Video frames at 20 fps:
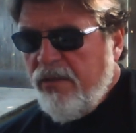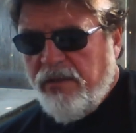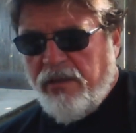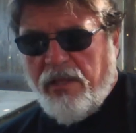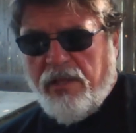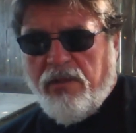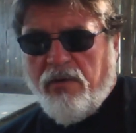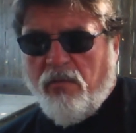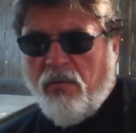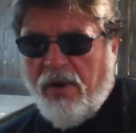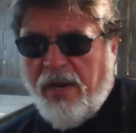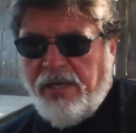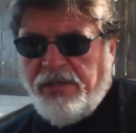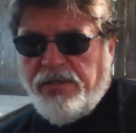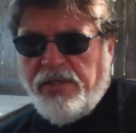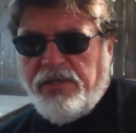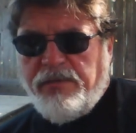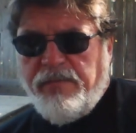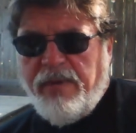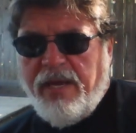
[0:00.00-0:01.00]
then the
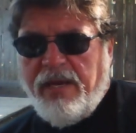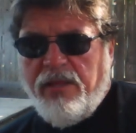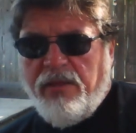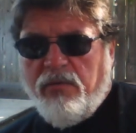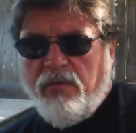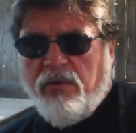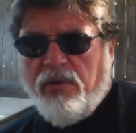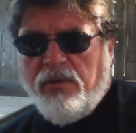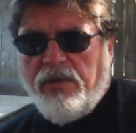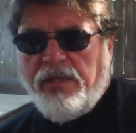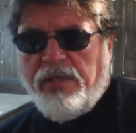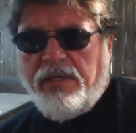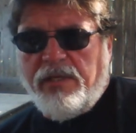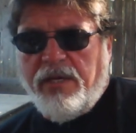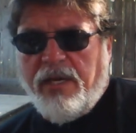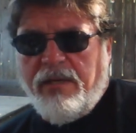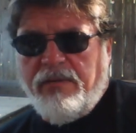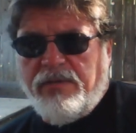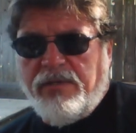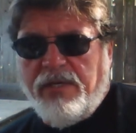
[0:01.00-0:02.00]
wisest man in the world at the
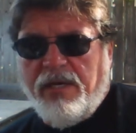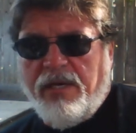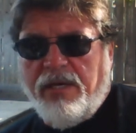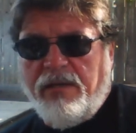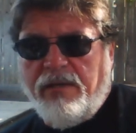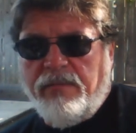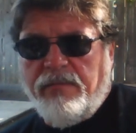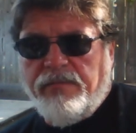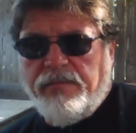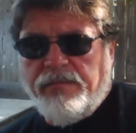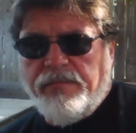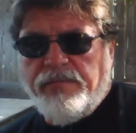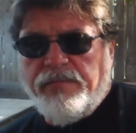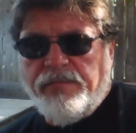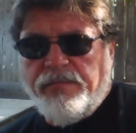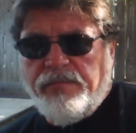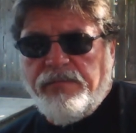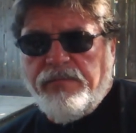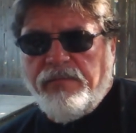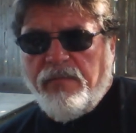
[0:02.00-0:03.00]
time said,
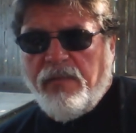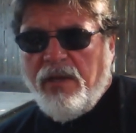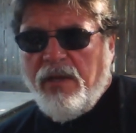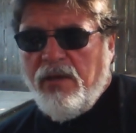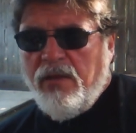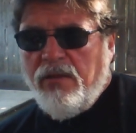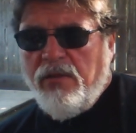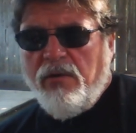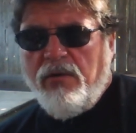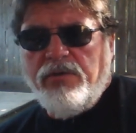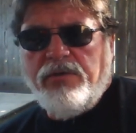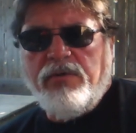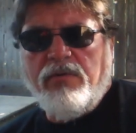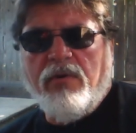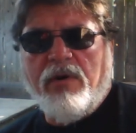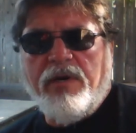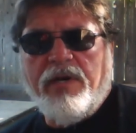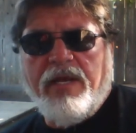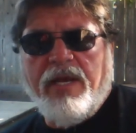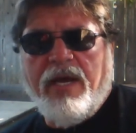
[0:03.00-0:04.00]
those who
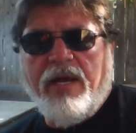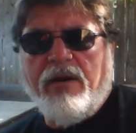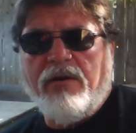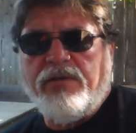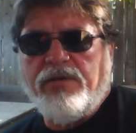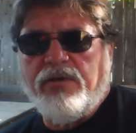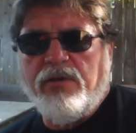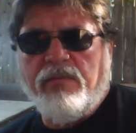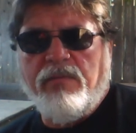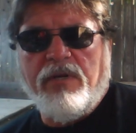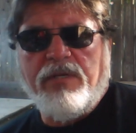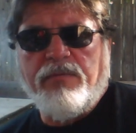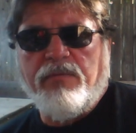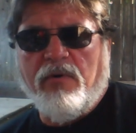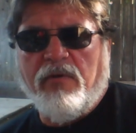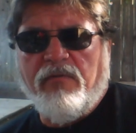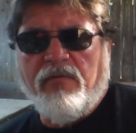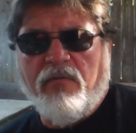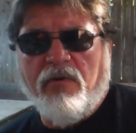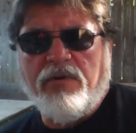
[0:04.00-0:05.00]
are dead are so much
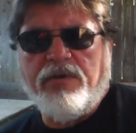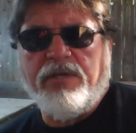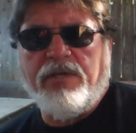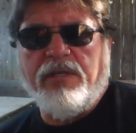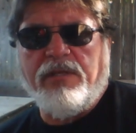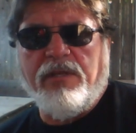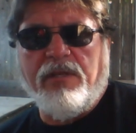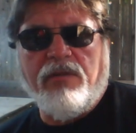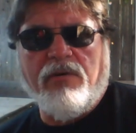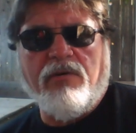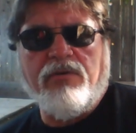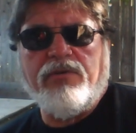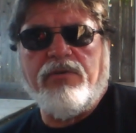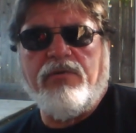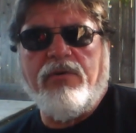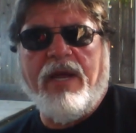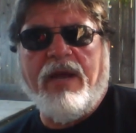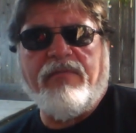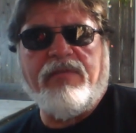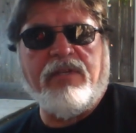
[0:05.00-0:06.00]
more fortunate than those
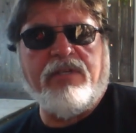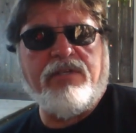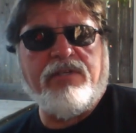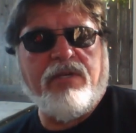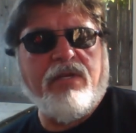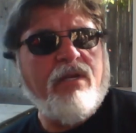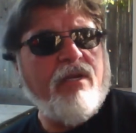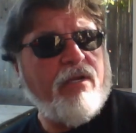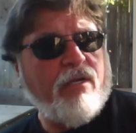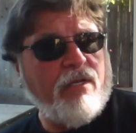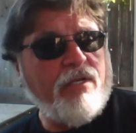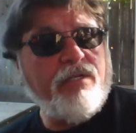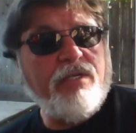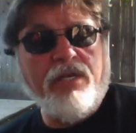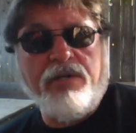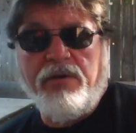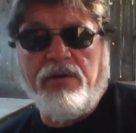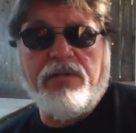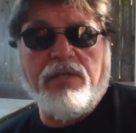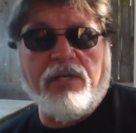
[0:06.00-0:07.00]
who have to
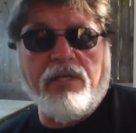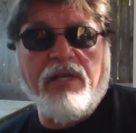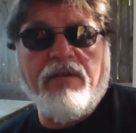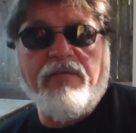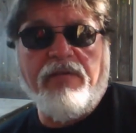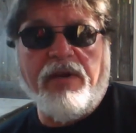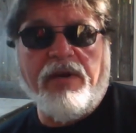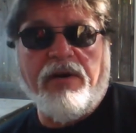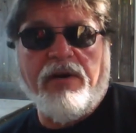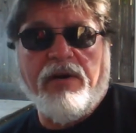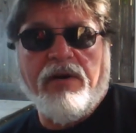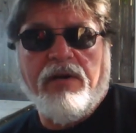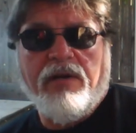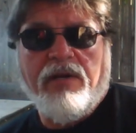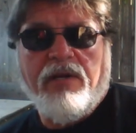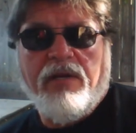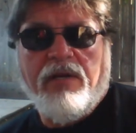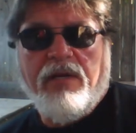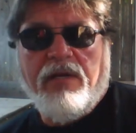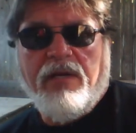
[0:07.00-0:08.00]
continue to live here.
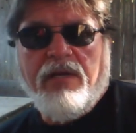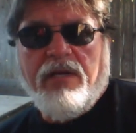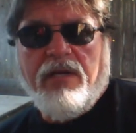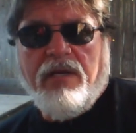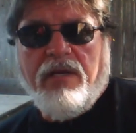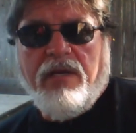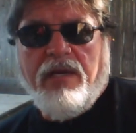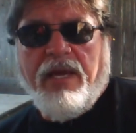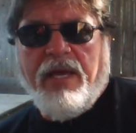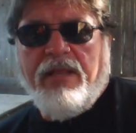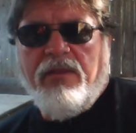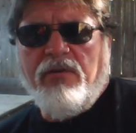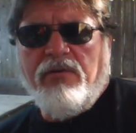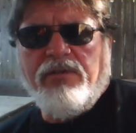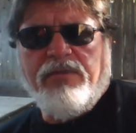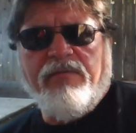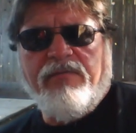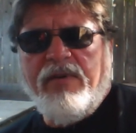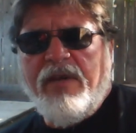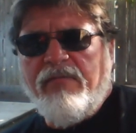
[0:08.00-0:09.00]
And
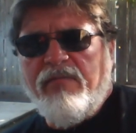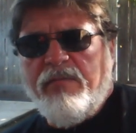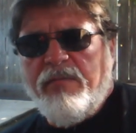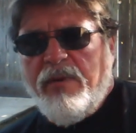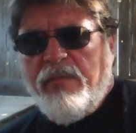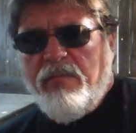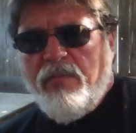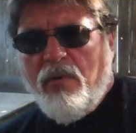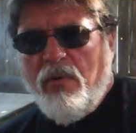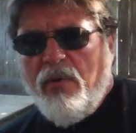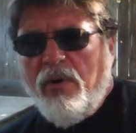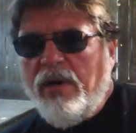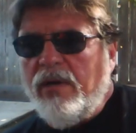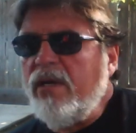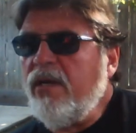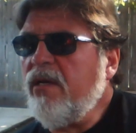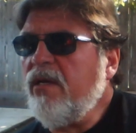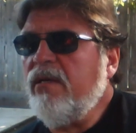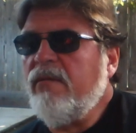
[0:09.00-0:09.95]
those who have never been born,